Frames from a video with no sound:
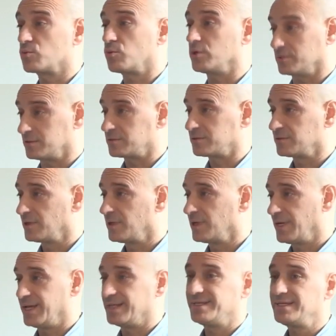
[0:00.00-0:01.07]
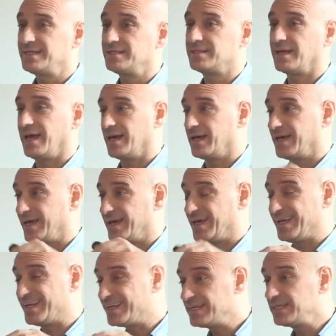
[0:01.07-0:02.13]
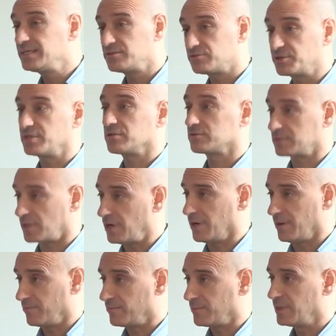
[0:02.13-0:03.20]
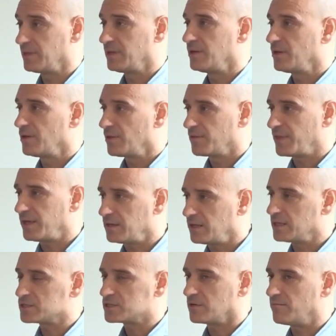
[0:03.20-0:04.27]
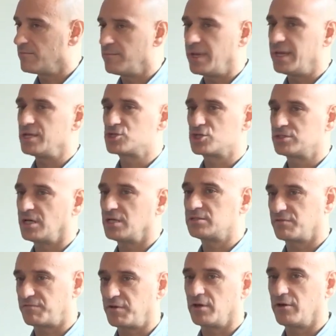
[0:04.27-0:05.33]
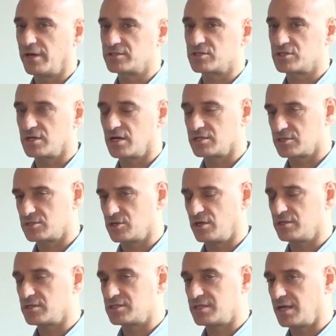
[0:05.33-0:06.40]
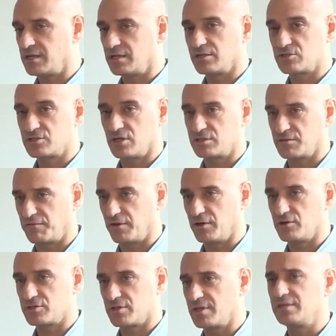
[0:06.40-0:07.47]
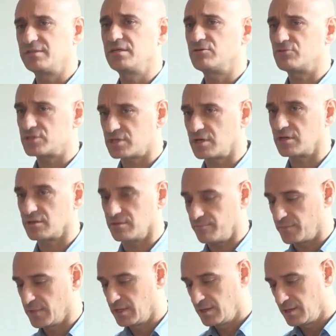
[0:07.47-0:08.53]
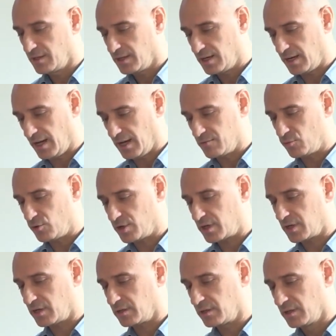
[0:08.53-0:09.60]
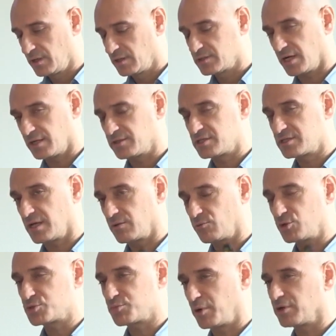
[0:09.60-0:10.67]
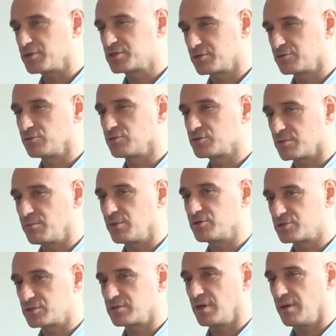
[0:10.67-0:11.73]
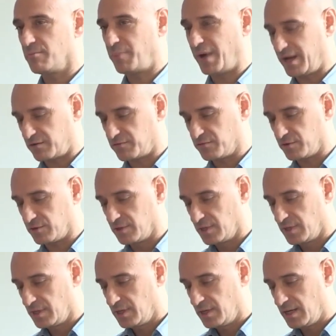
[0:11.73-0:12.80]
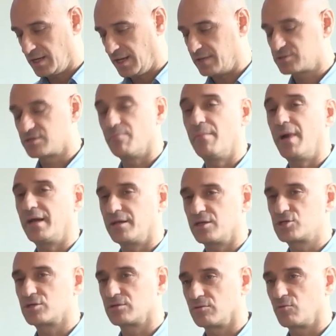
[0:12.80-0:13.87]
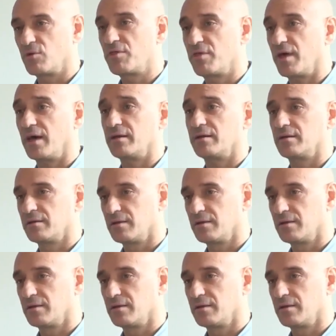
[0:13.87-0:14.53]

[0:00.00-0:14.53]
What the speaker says: want and need in near real time, that is a major data flow exercise. And so understanding those data flows and then de-risking them and working to understand which policy rules are most impactful and how to manage with that